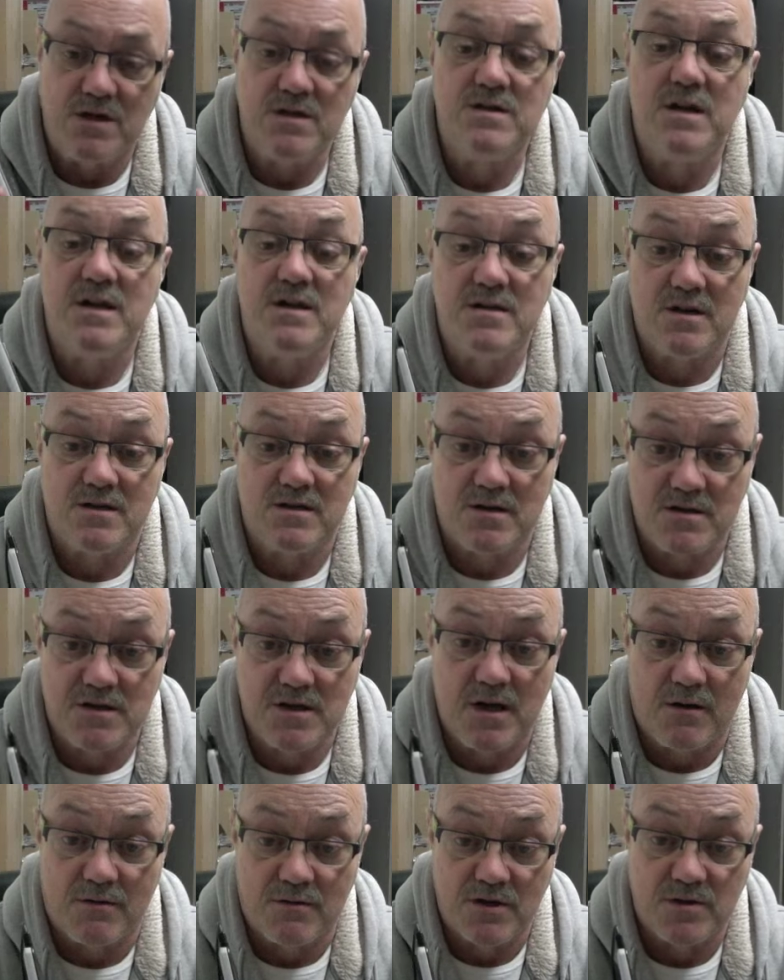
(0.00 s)
is easier to
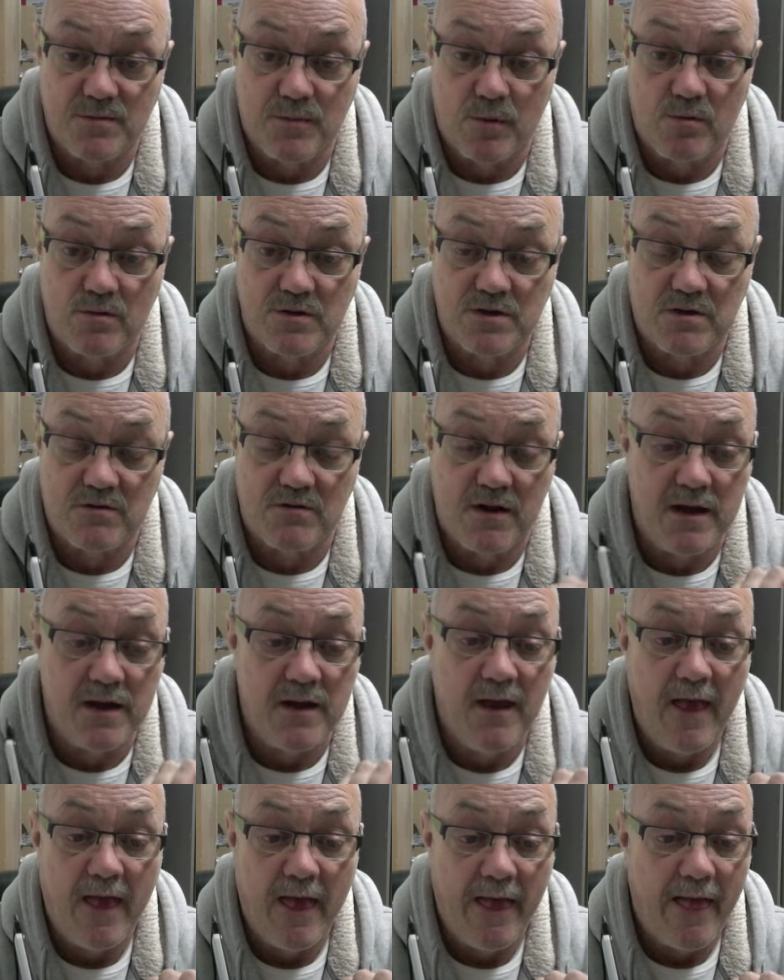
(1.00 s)
see on a smaller screen.
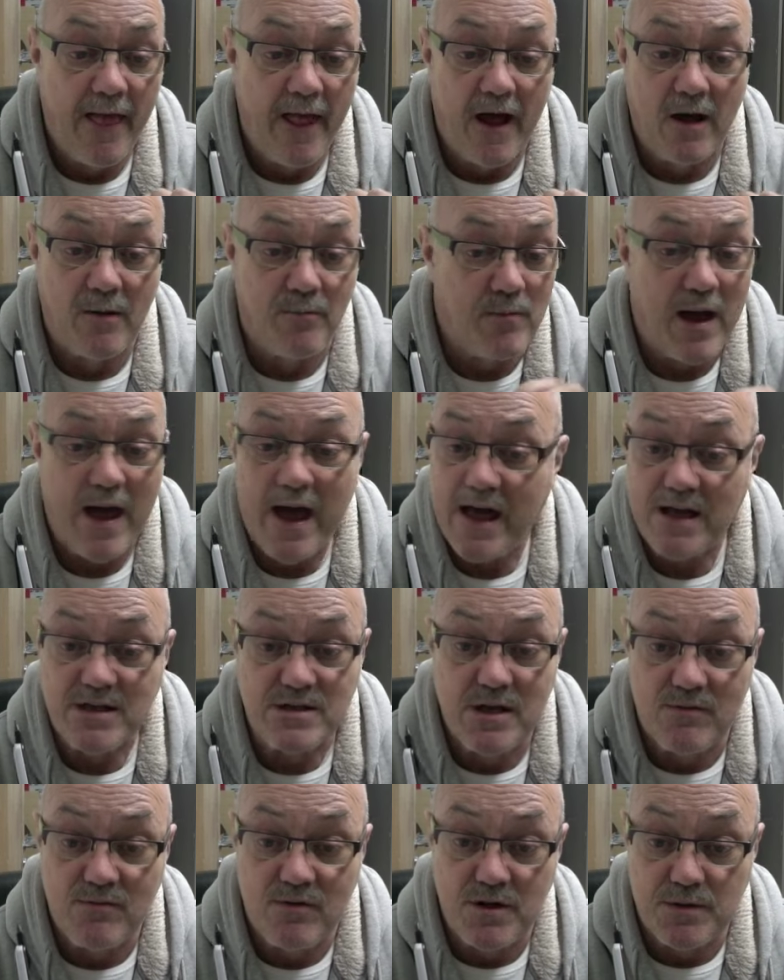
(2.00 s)

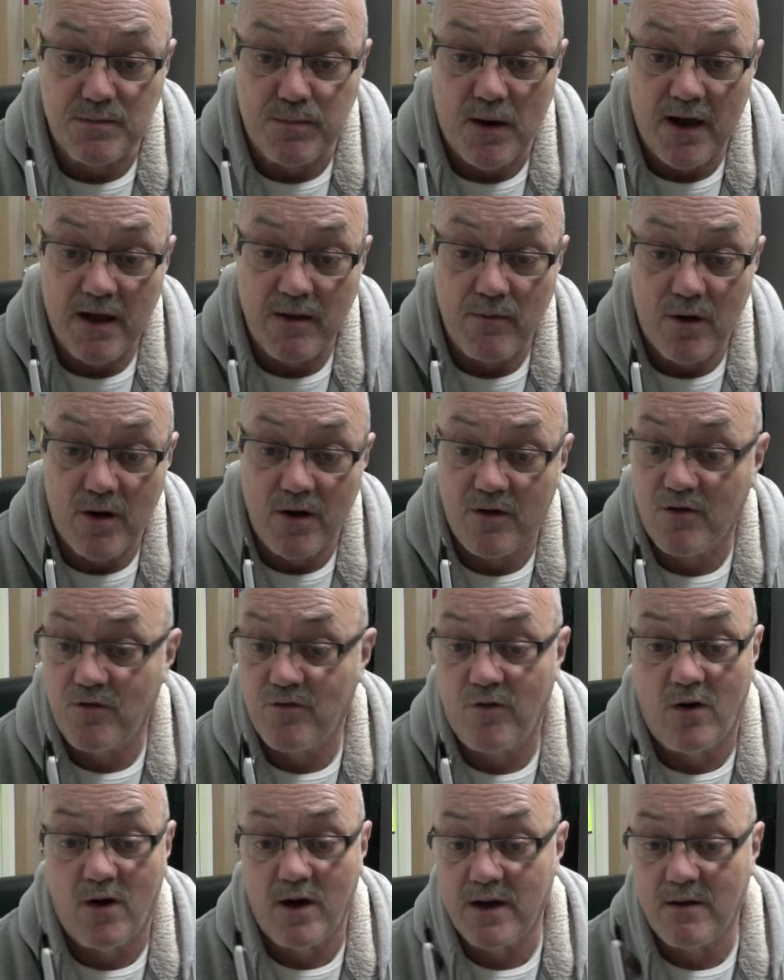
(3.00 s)
Active display works
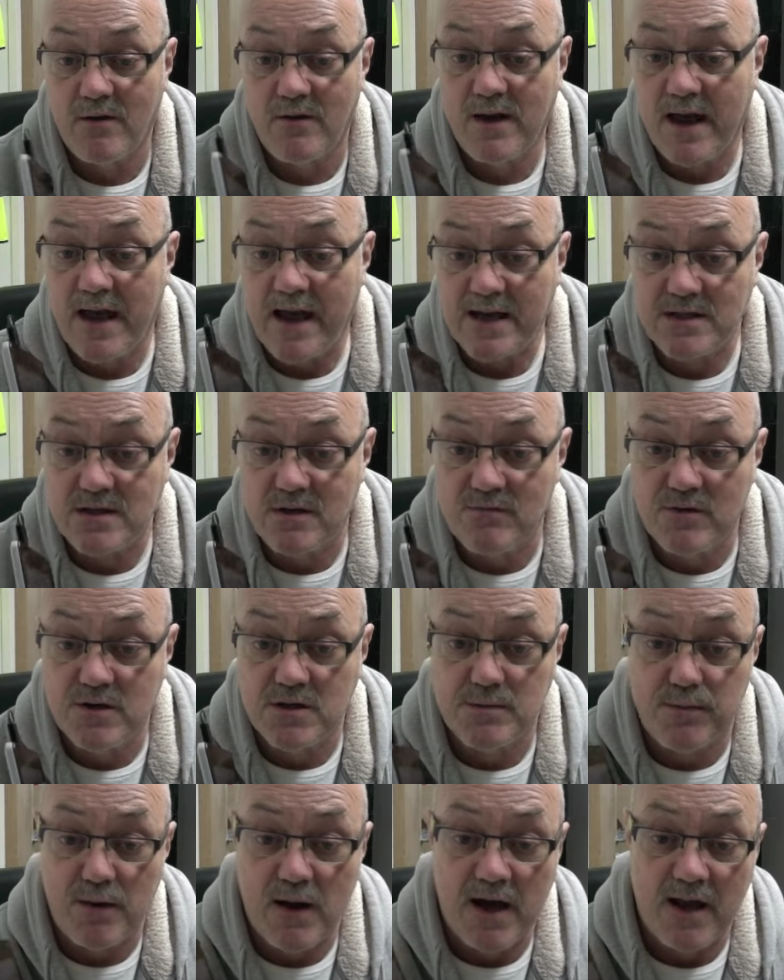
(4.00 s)
fine on it, active
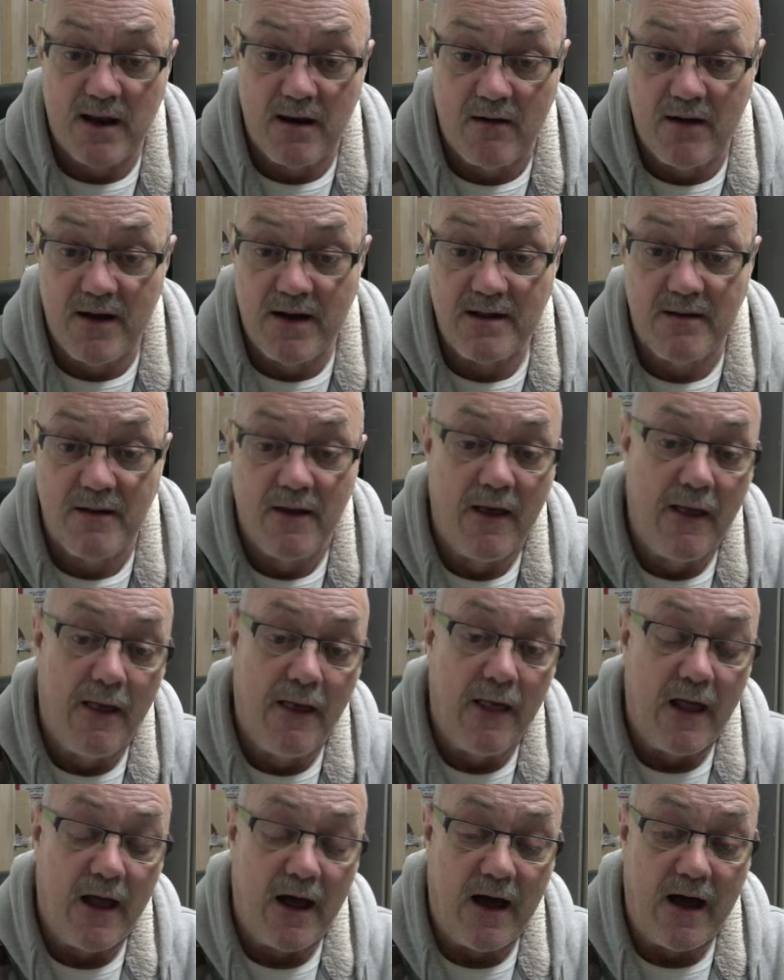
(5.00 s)
display light.
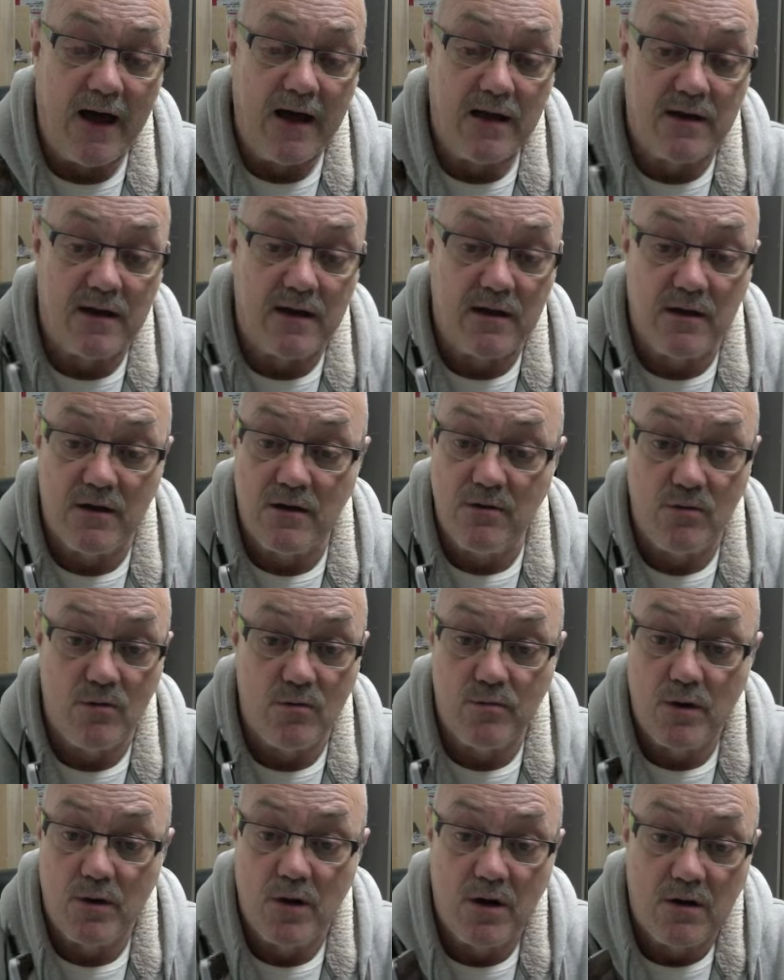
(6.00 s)
ADU will
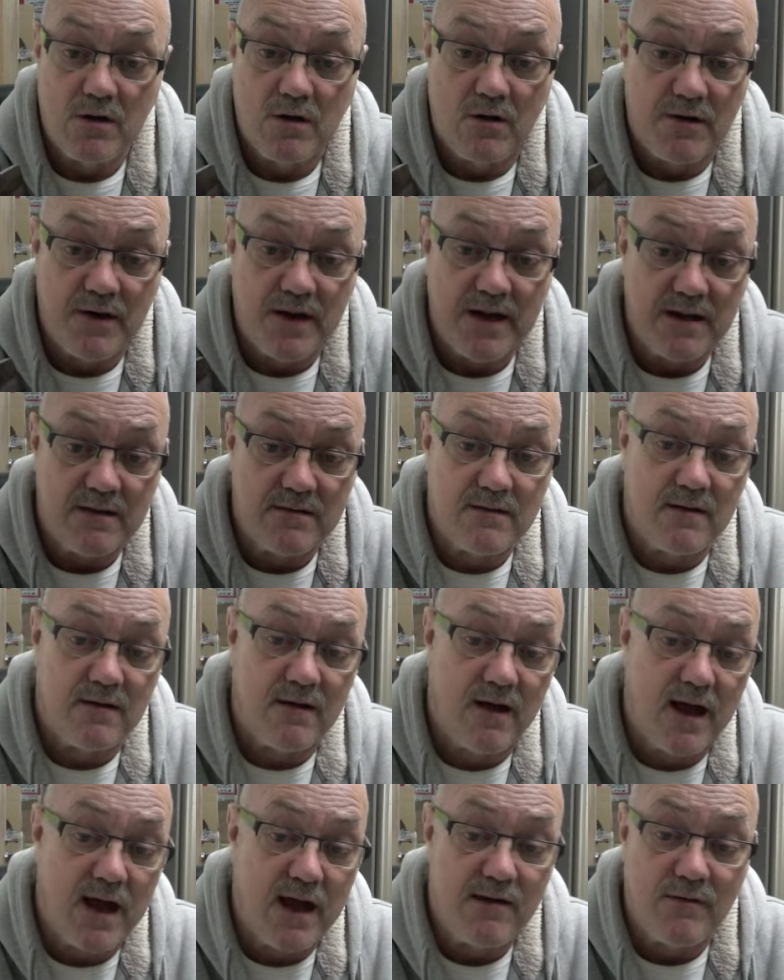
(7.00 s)
work on it.
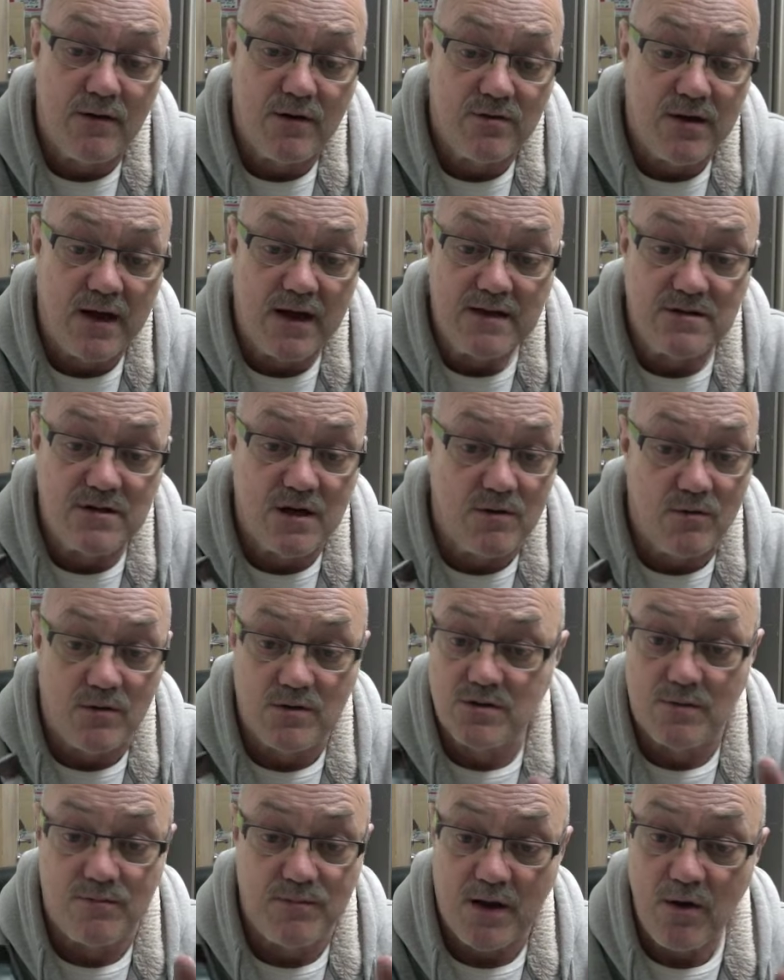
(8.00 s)
Aero, Data,
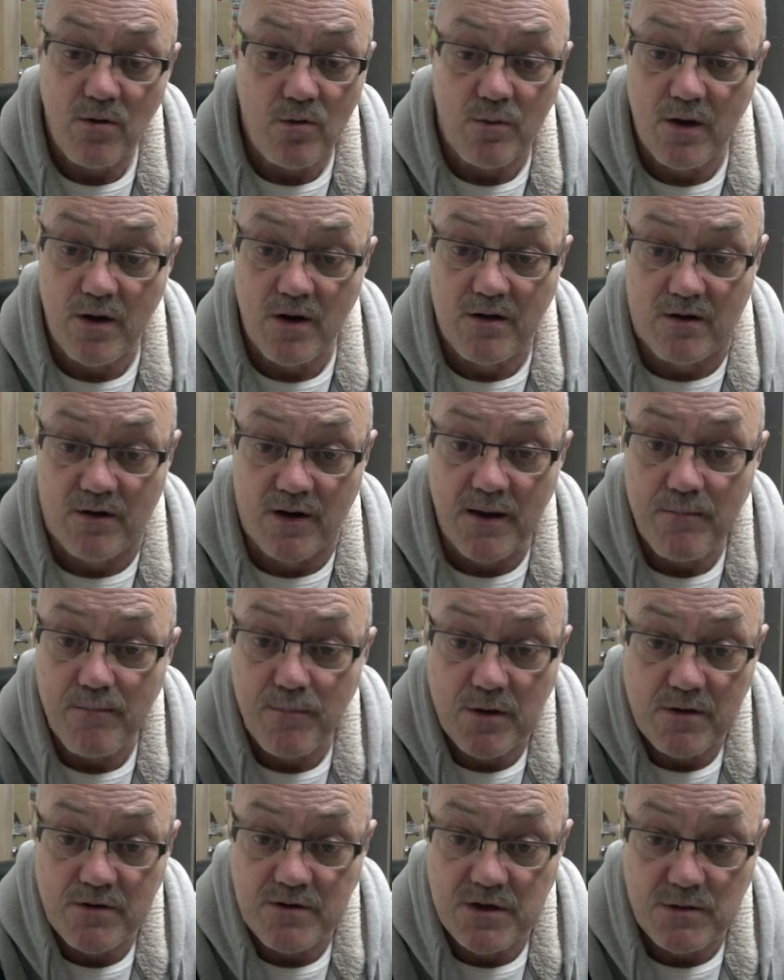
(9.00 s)
Quantum, they'll all work on it
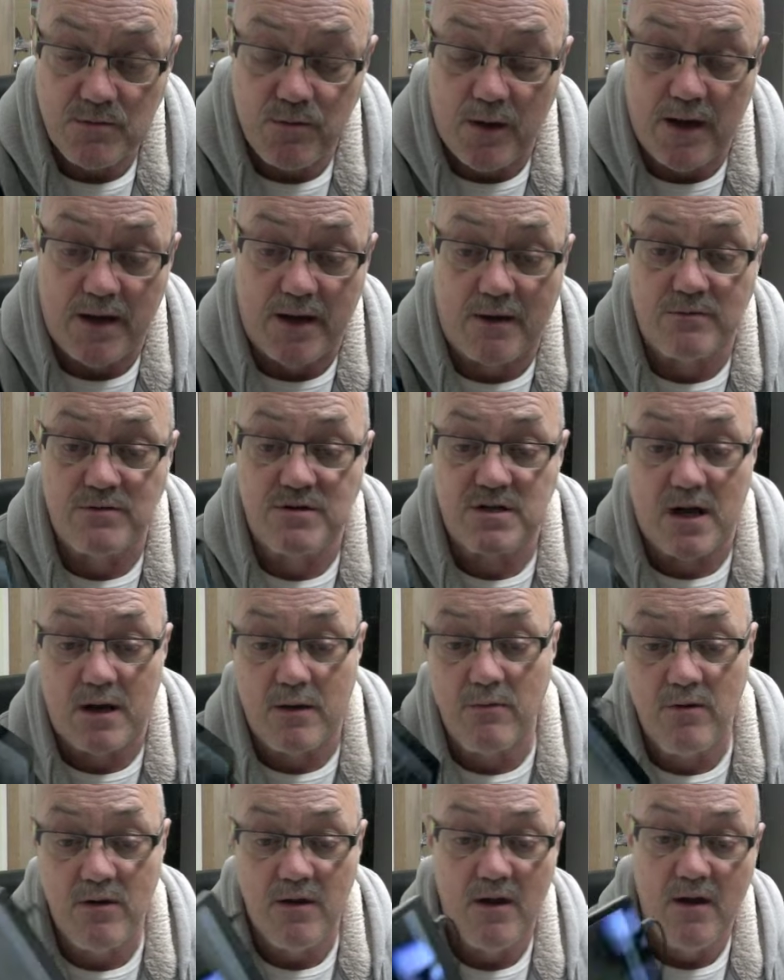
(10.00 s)
because it's Windows.
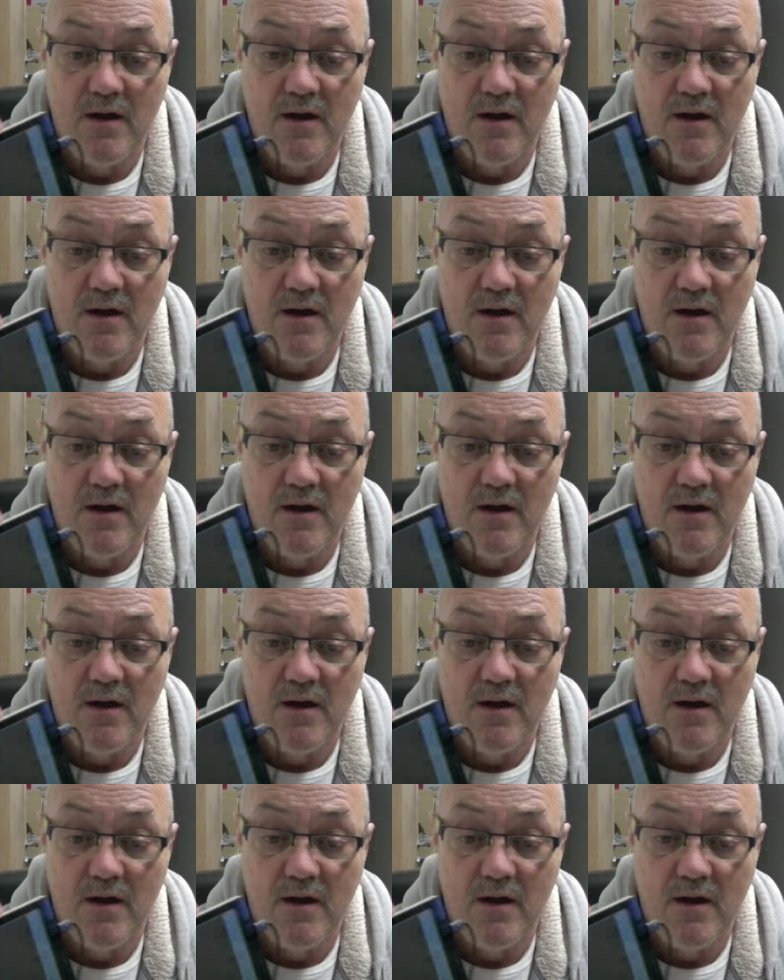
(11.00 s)
So